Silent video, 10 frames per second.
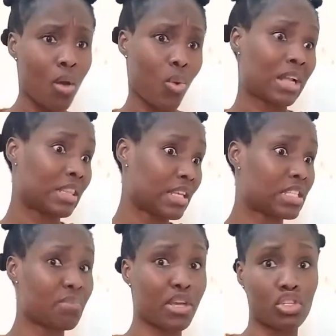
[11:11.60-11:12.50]
why
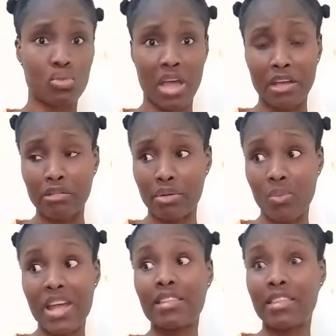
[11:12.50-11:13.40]
this makes you angry,
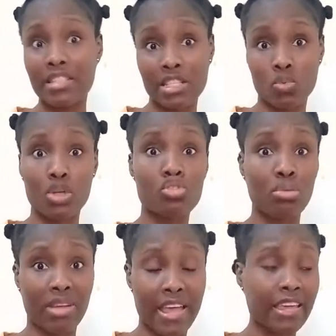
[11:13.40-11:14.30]
why this is what
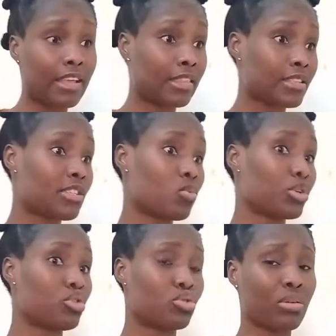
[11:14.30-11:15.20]
you like and this is
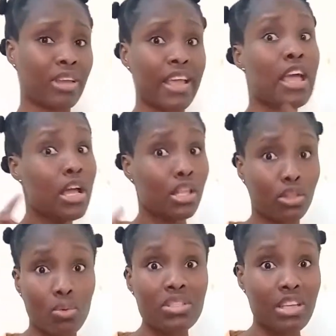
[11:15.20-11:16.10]
what you don't like.
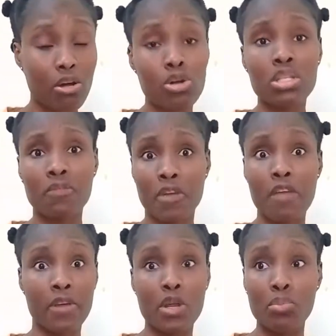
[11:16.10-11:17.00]
Those are also
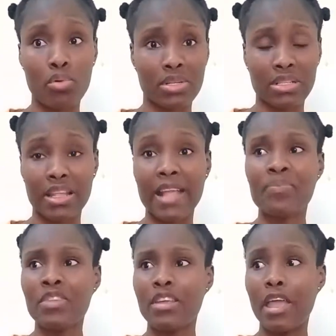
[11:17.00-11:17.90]
very, very important.
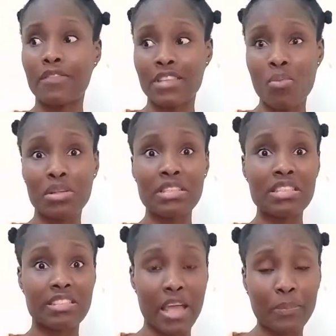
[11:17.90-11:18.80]
Like, if someone
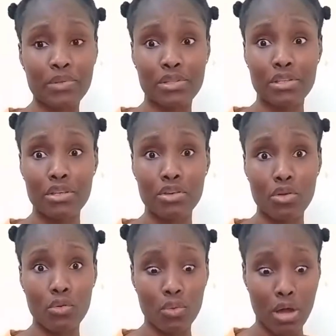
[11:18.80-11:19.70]
steps,
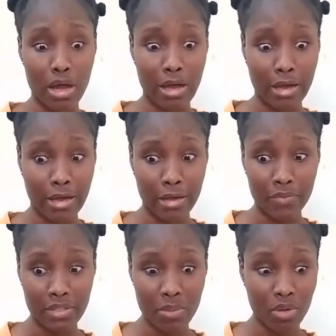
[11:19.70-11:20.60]

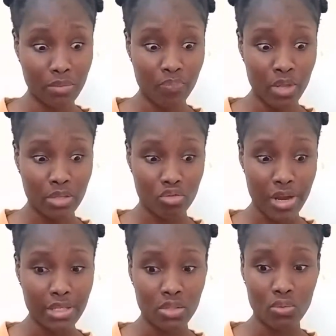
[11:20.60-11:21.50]
if someone
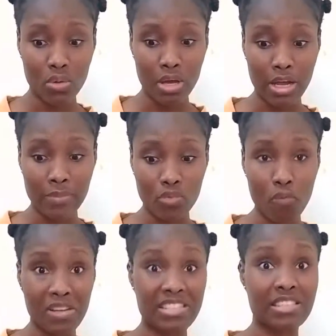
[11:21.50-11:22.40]
tries to
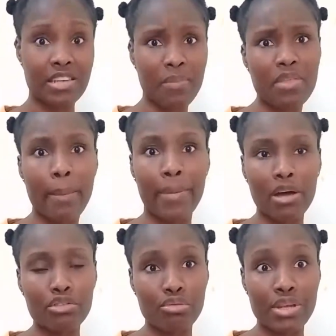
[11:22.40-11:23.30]
overstep their
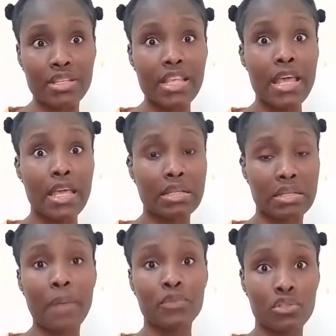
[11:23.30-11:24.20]
boundaries,
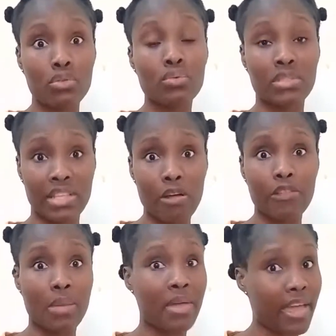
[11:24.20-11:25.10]
it's up to you to
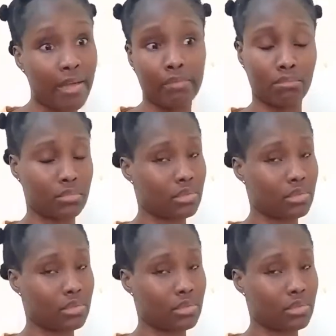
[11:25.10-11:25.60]
tell them, hey,